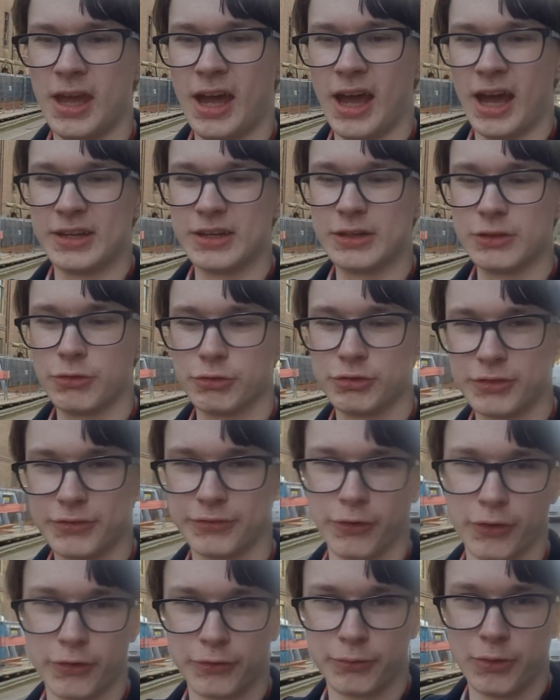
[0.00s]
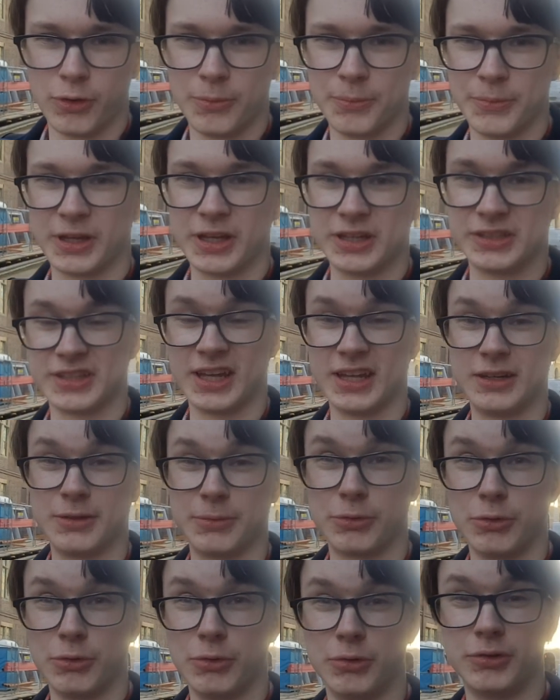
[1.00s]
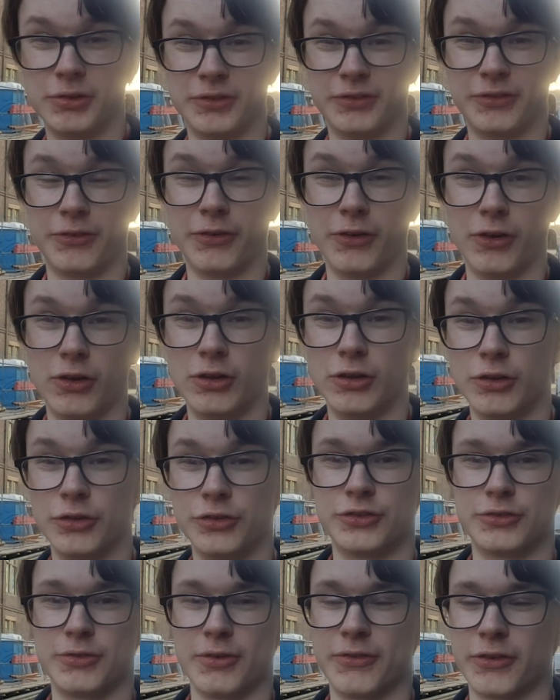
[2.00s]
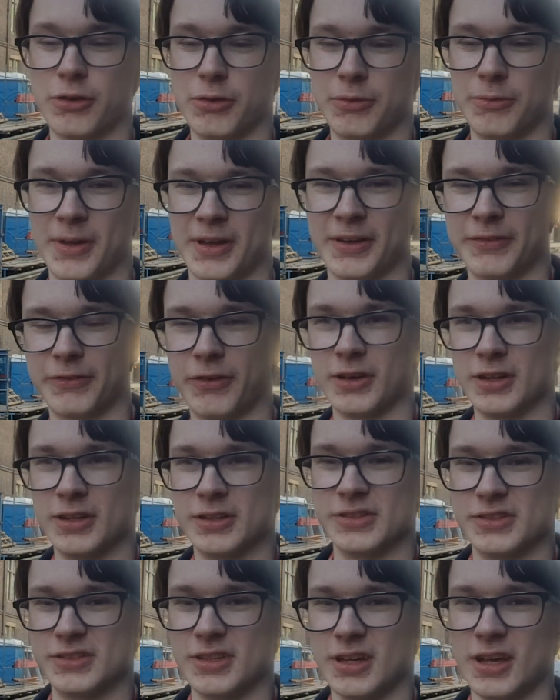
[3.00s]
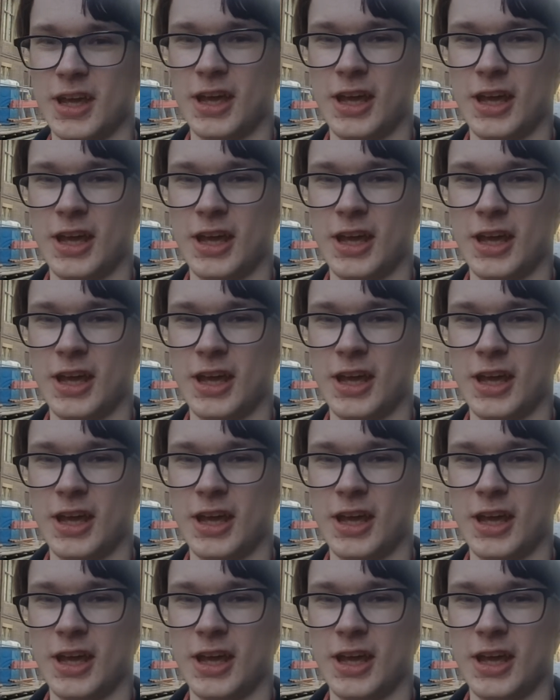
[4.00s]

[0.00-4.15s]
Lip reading: I didn't go to the fourth one because I ended up going for lunch with a couple of my friends.